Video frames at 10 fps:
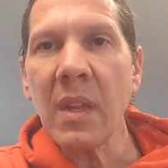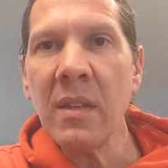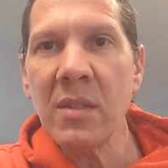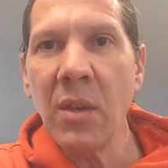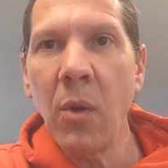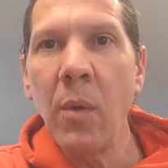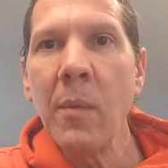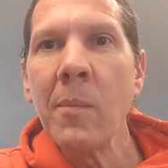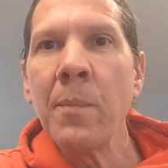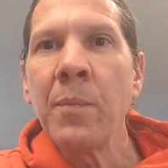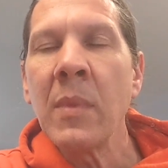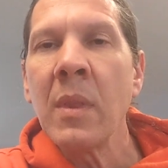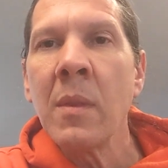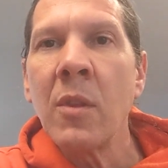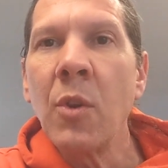So
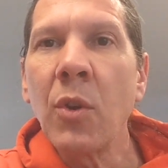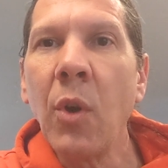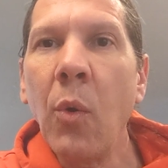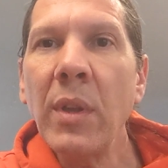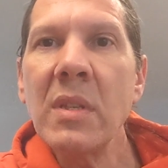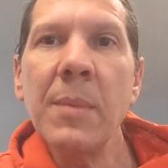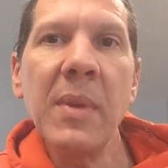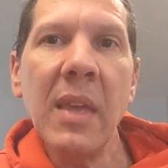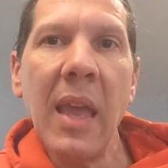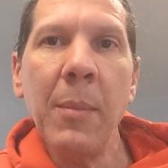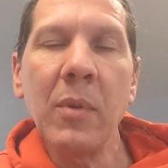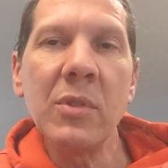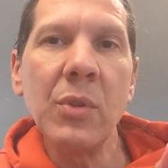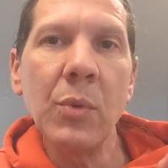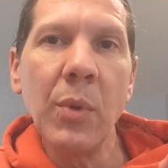you're going to be able
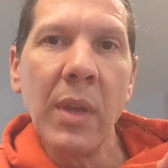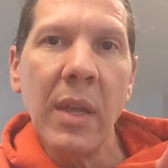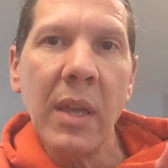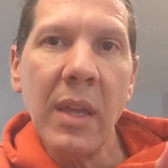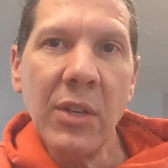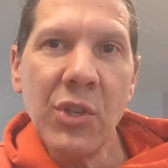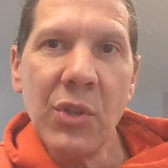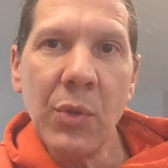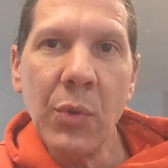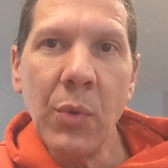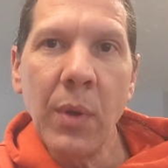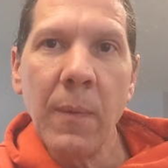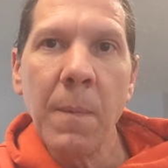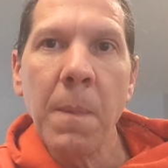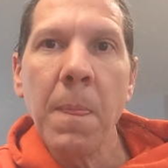to issue
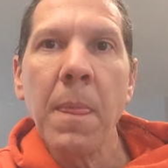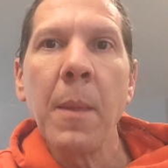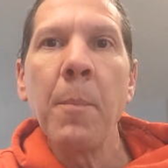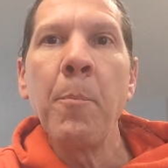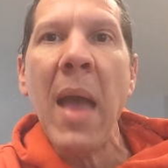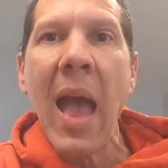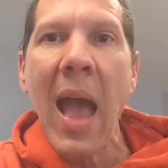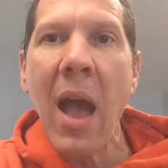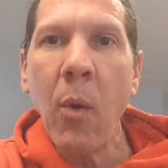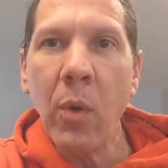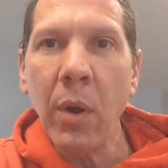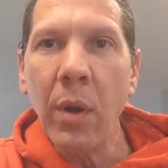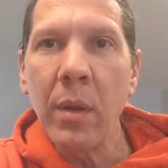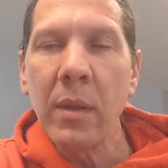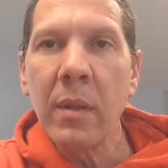
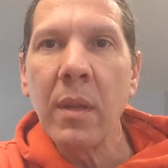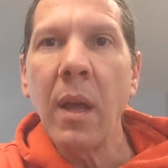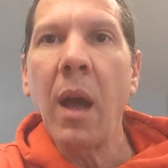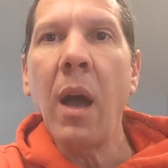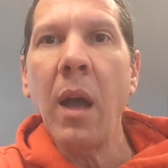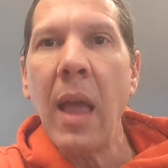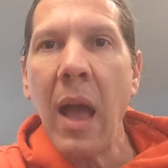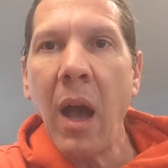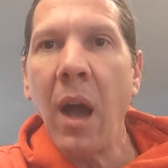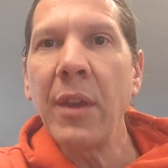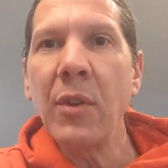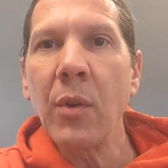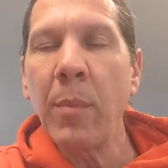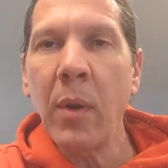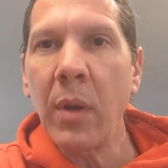power on
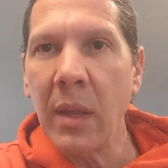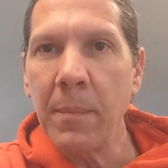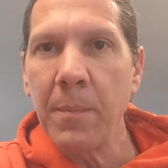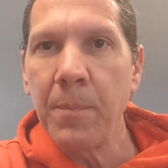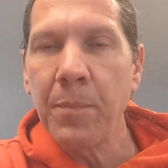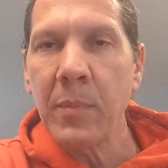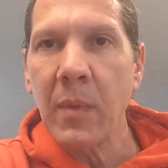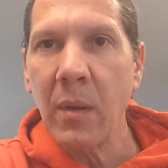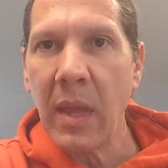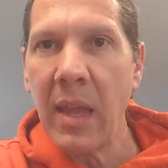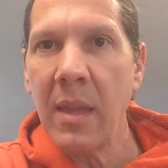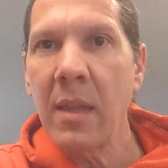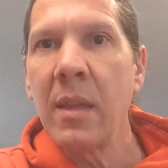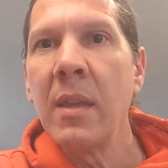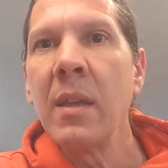your opponent,
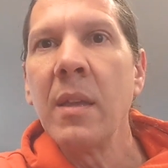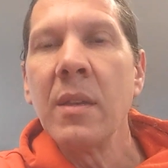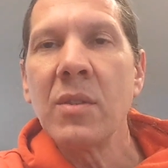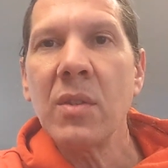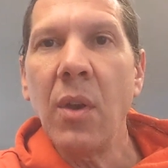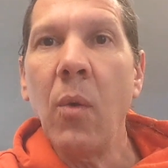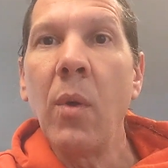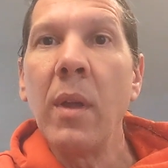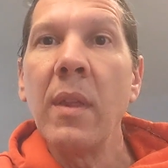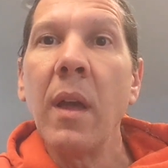okay? So